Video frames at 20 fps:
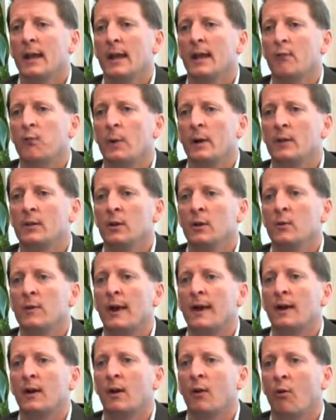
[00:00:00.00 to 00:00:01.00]
If we do
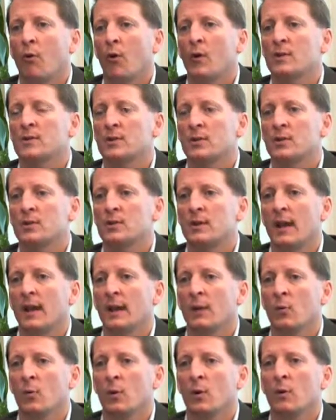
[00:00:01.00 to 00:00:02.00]
that across the
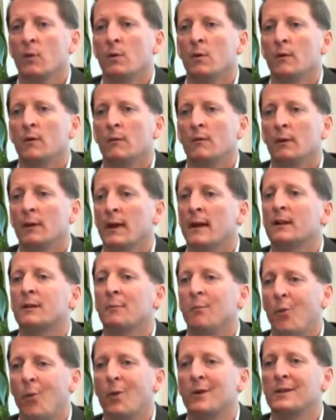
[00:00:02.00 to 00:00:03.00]
state, we'll elect
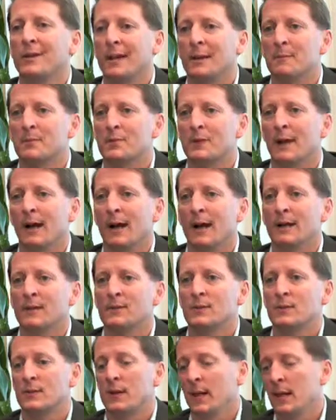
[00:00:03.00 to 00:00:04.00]
more Tim
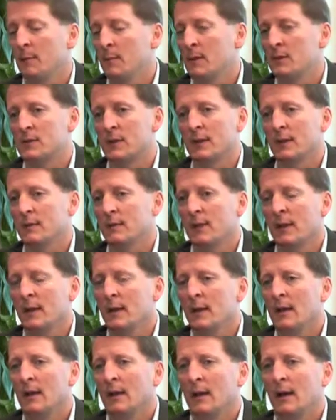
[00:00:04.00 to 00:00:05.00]
Scotts. Tim is a
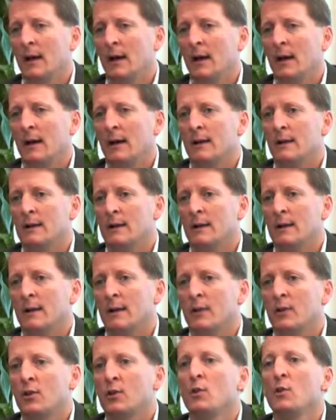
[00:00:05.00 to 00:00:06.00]

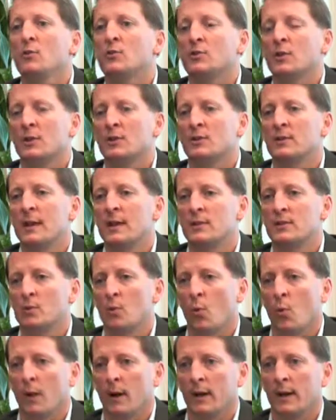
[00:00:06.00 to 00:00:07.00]
huge success
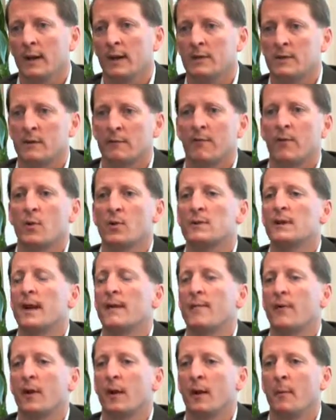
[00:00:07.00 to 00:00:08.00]
story. He is the first
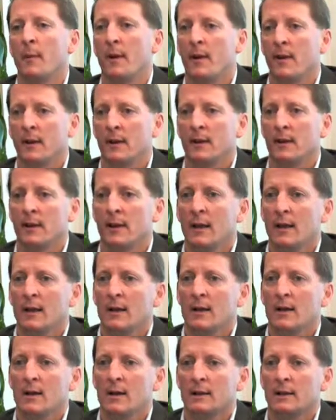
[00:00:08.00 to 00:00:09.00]
African American
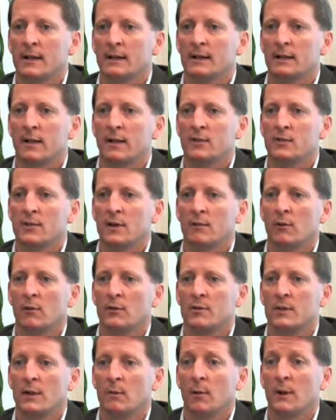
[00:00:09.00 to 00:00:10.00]
elected to the General
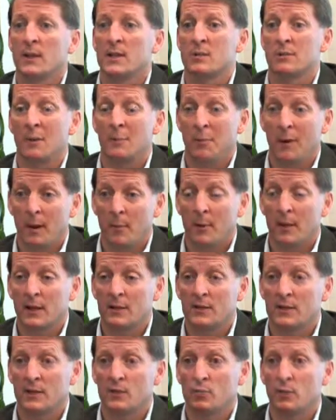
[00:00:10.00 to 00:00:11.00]
Assembly as a
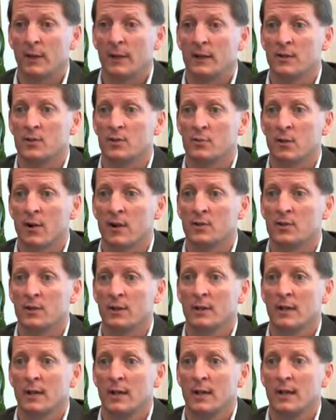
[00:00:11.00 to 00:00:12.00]
Republican since
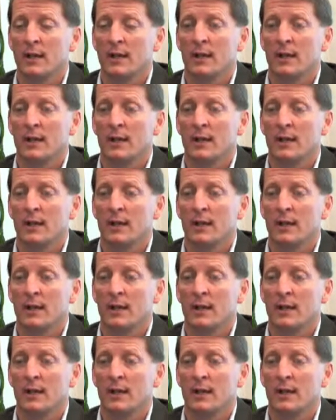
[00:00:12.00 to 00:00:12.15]
Reconstruction.